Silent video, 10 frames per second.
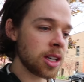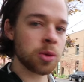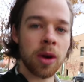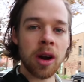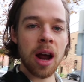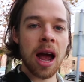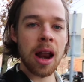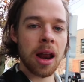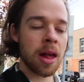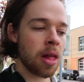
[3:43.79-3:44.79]
where you're
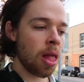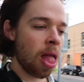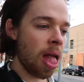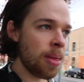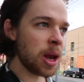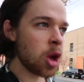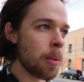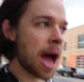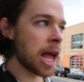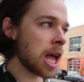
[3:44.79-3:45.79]
at, and then go
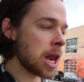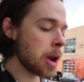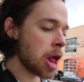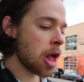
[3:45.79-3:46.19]
back in.